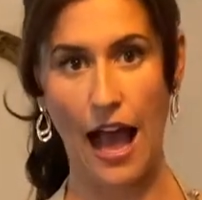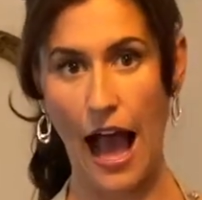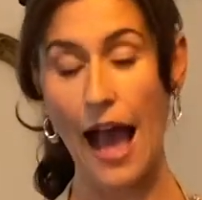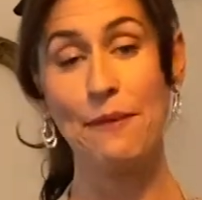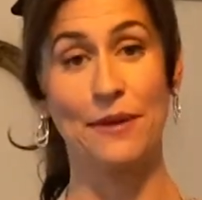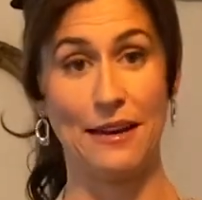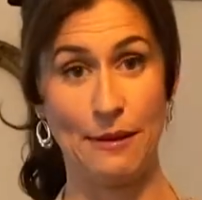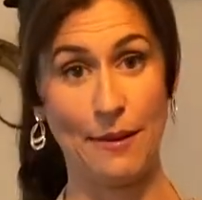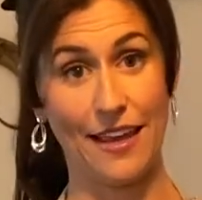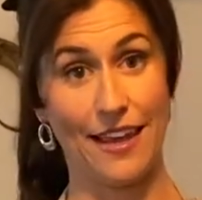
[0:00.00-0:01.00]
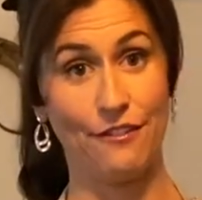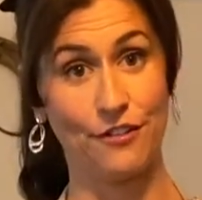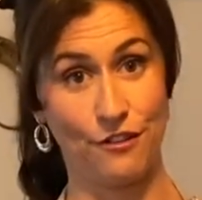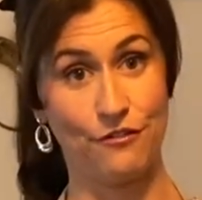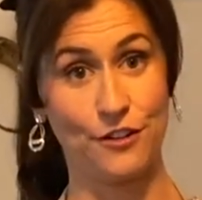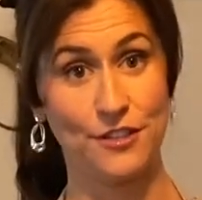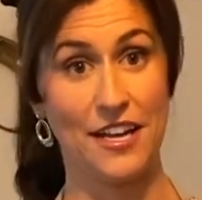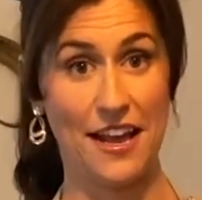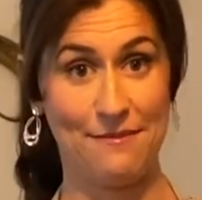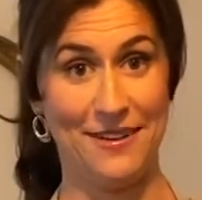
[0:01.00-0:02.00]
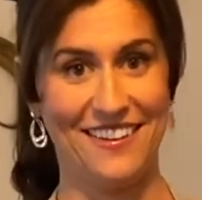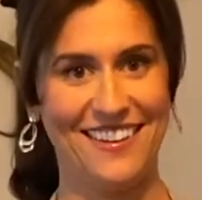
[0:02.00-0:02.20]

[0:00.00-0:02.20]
I'm gonna be baking for the first time.